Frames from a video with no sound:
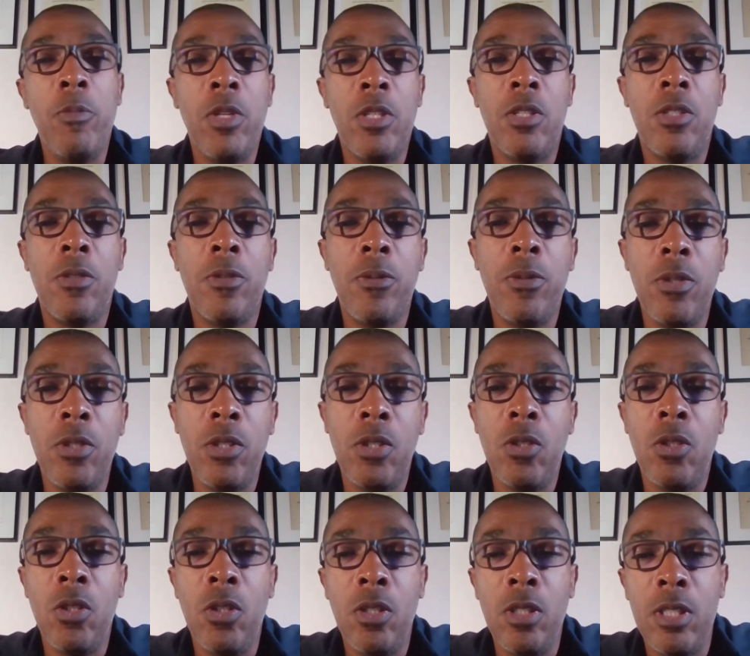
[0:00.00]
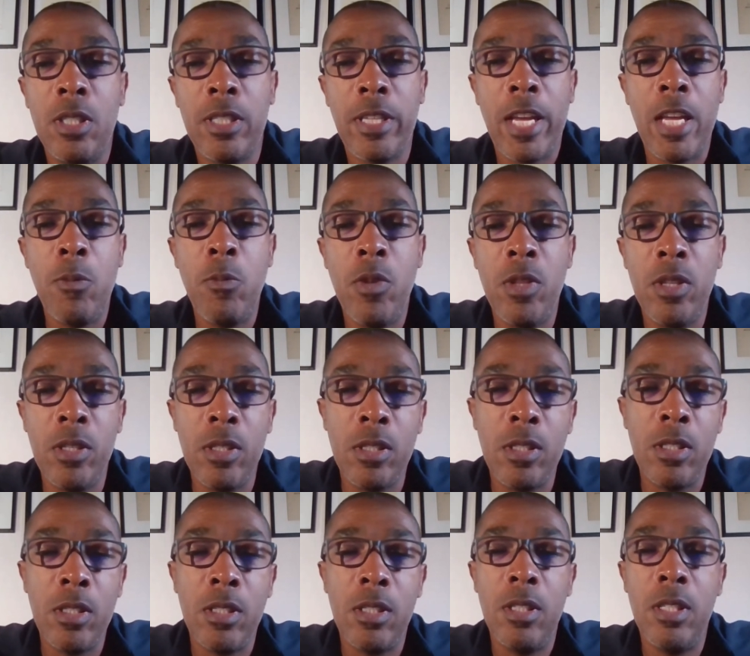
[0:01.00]
very much for your time
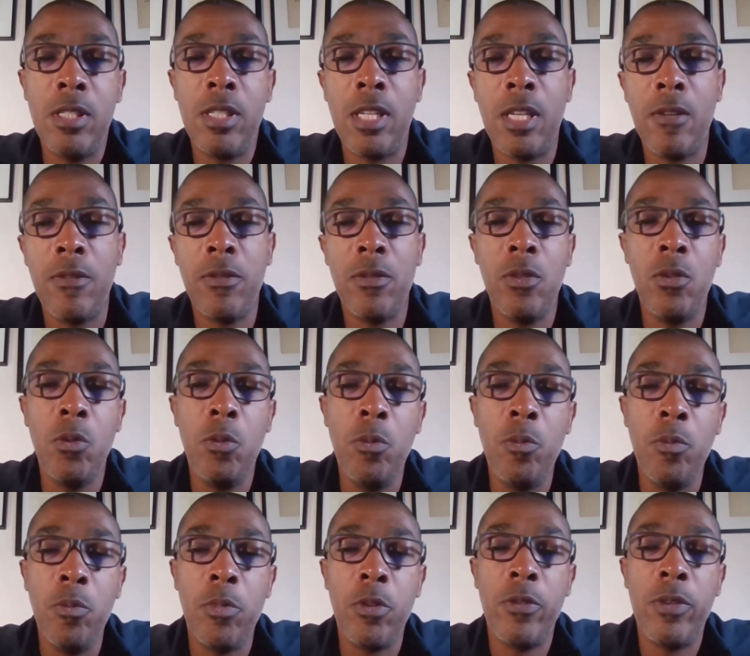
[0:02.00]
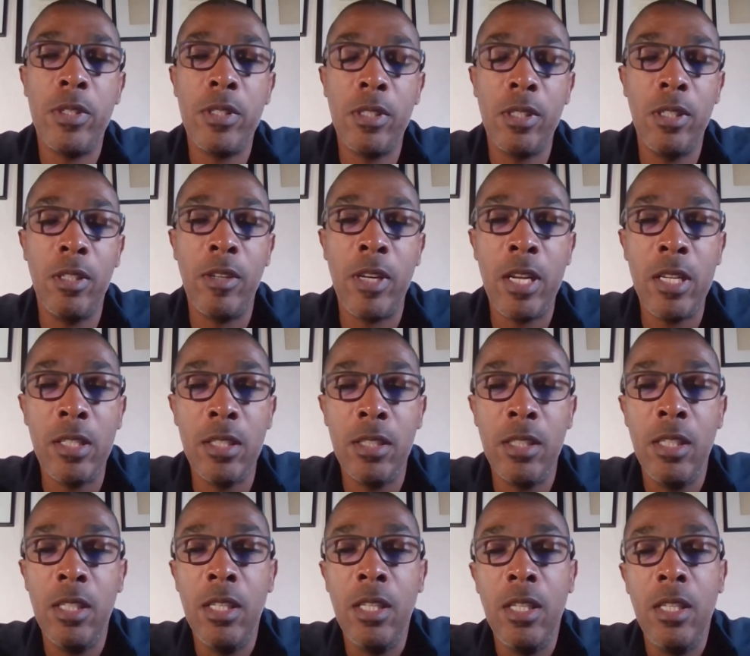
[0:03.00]
with us this afternoon, Professor
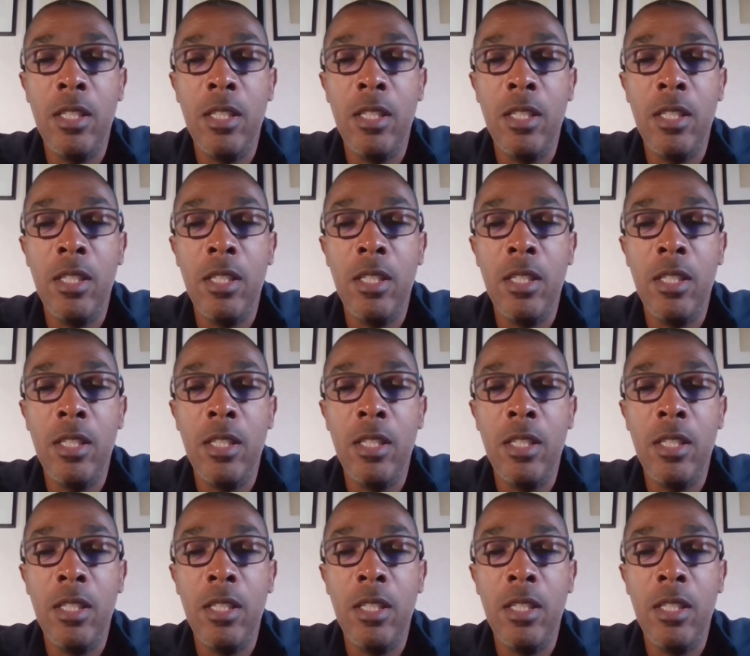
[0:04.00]
Grant.